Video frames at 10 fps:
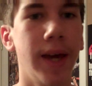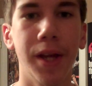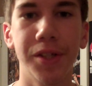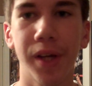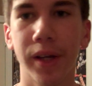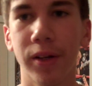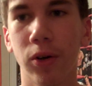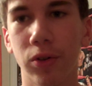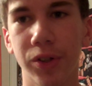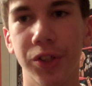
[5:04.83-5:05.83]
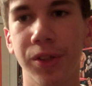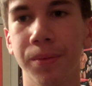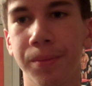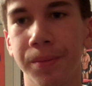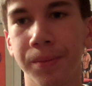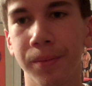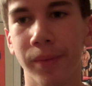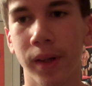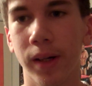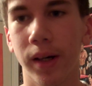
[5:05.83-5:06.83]
Edge is like, you know, Christian,
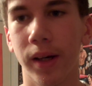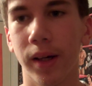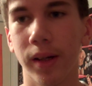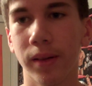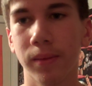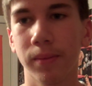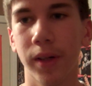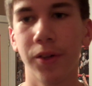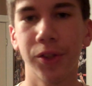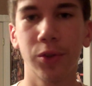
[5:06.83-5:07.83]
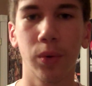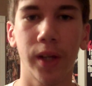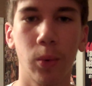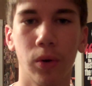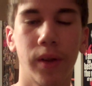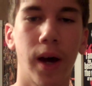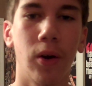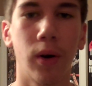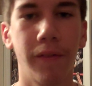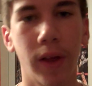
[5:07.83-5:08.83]
uh, ever since you won that world
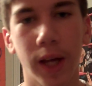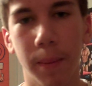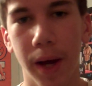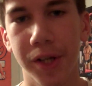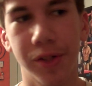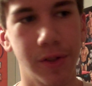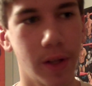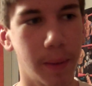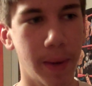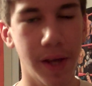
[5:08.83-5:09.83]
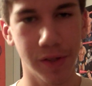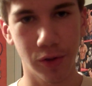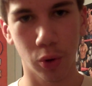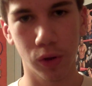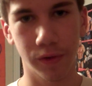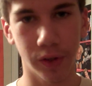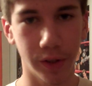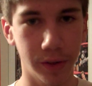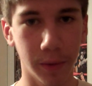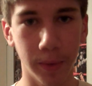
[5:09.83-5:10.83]
title, I feel like I passed, I passed the torch for,
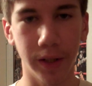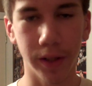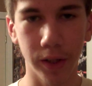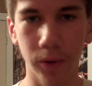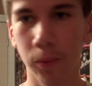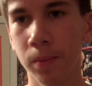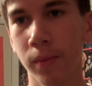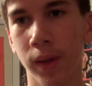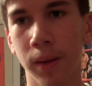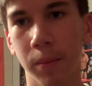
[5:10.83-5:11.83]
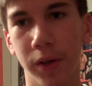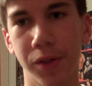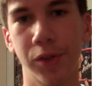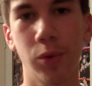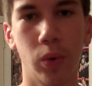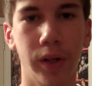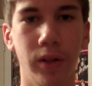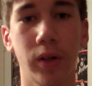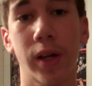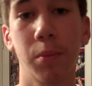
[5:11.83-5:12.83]
to me to you. ever since you won it,
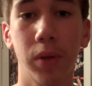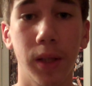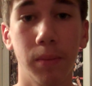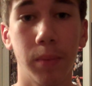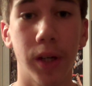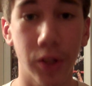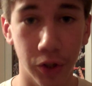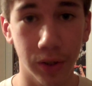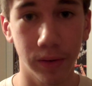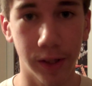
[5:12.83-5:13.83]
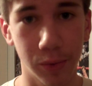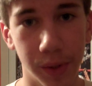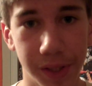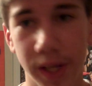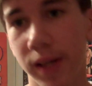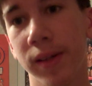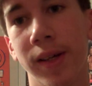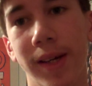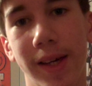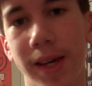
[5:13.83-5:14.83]
you look like a complete bitch. That's what he said
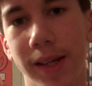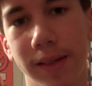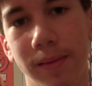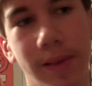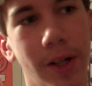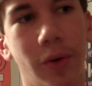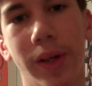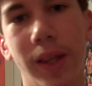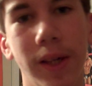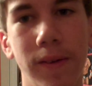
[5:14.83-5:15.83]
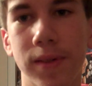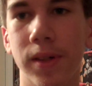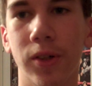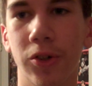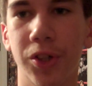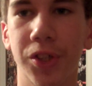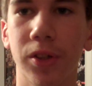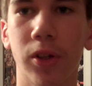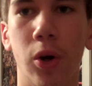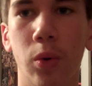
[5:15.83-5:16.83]
and you know he leaves
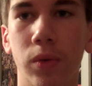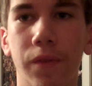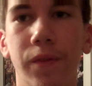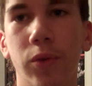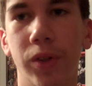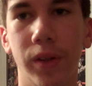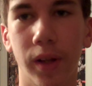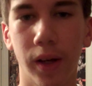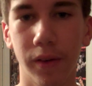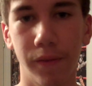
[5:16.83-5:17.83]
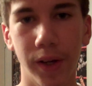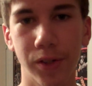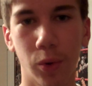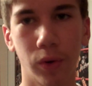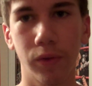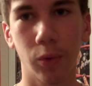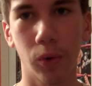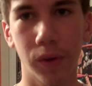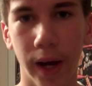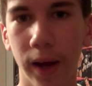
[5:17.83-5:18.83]
Christian alone the, the, the face Orton for the
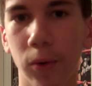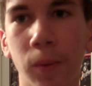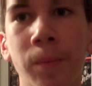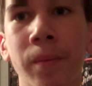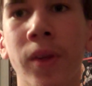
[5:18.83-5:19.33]
world title.